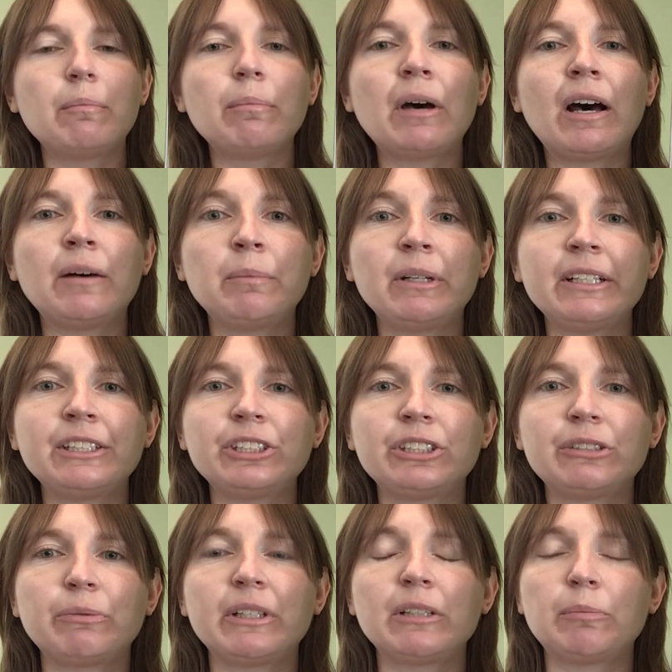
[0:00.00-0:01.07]

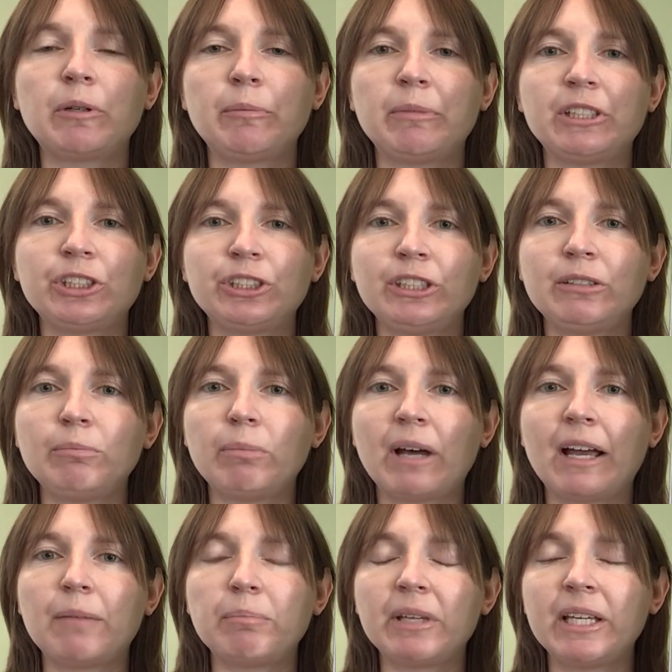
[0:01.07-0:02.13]
published with permission
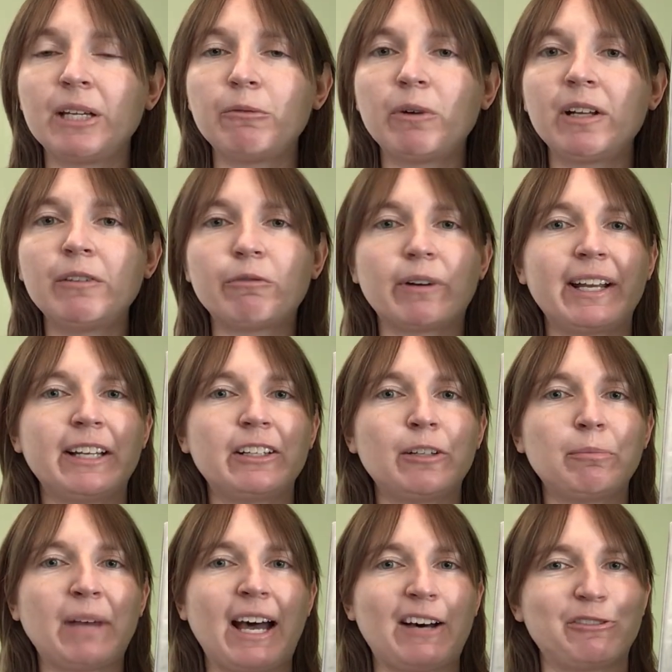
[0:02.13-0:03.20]
by Penguin
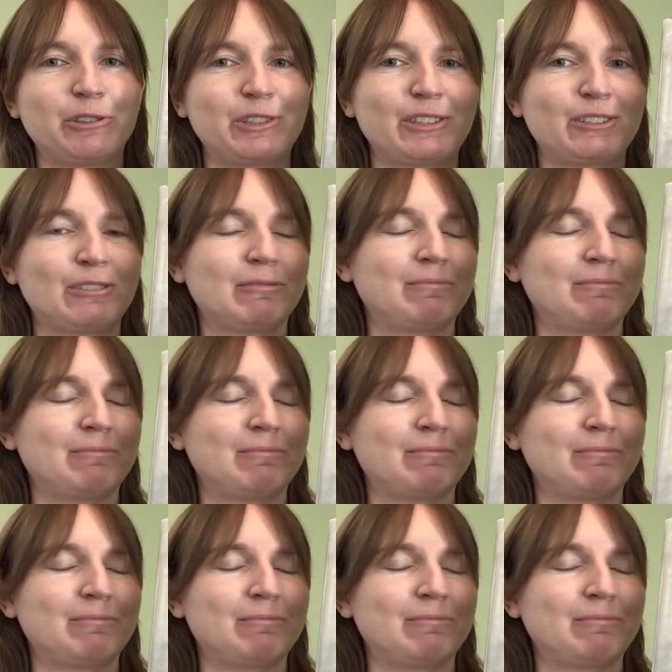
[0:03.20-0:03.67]
Random House.